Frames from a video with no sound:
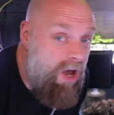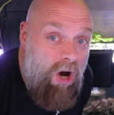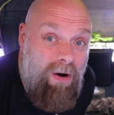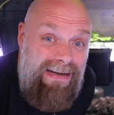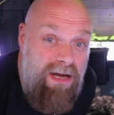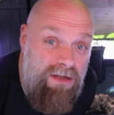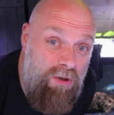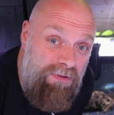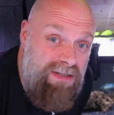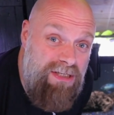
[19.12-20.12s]
All right,
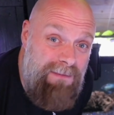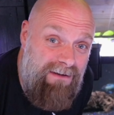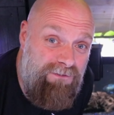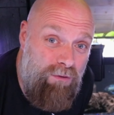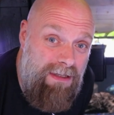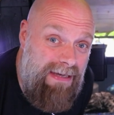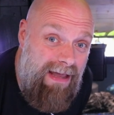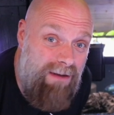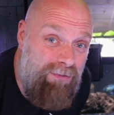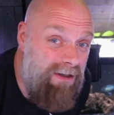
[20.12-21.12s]
so this is my 40
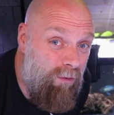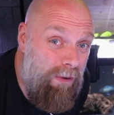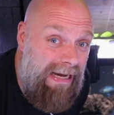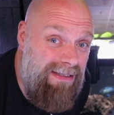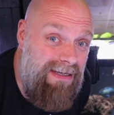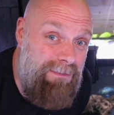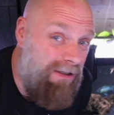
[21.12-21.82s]
gallon breeder, and what I did,